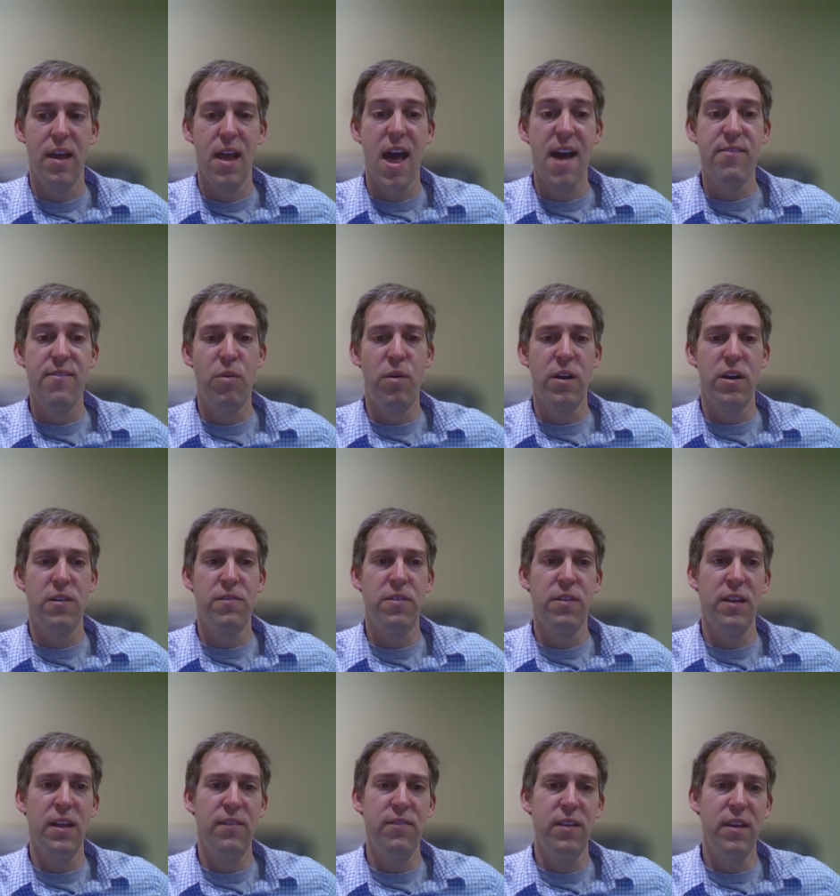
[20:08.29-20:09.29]
Have a
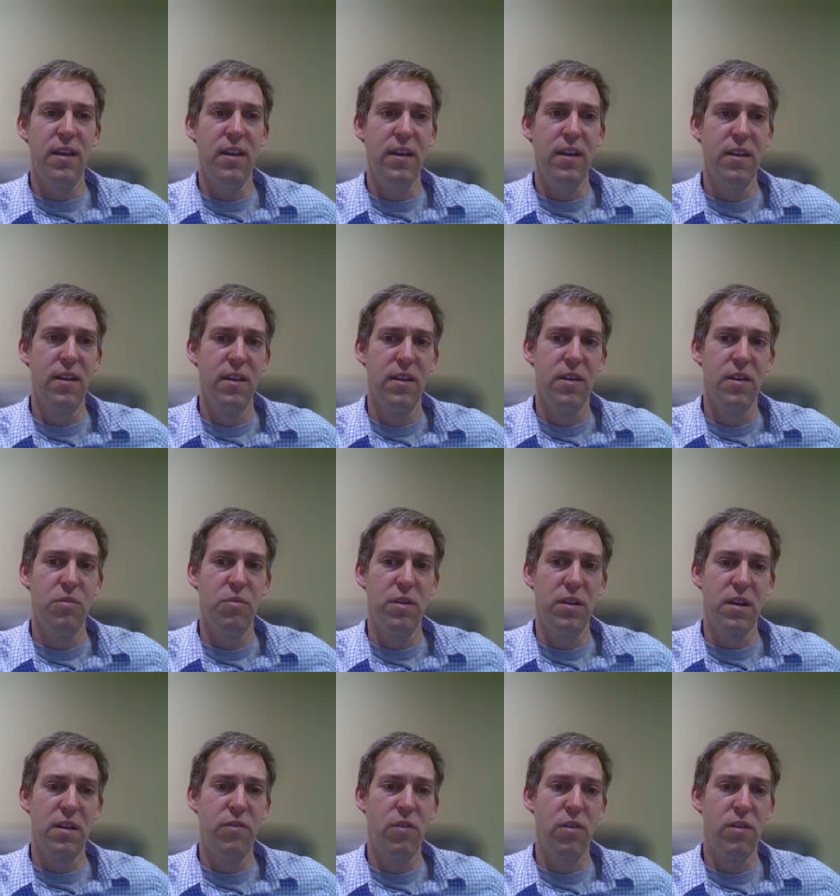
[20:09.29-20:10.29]
wonderful evening. We
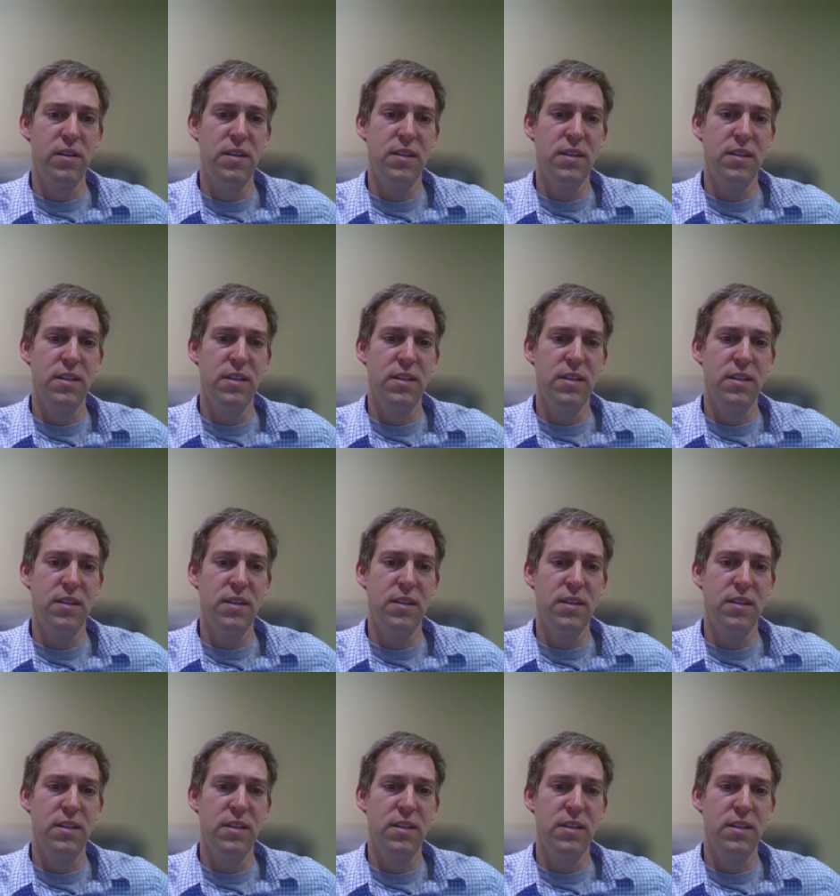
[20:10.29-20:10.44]
look forward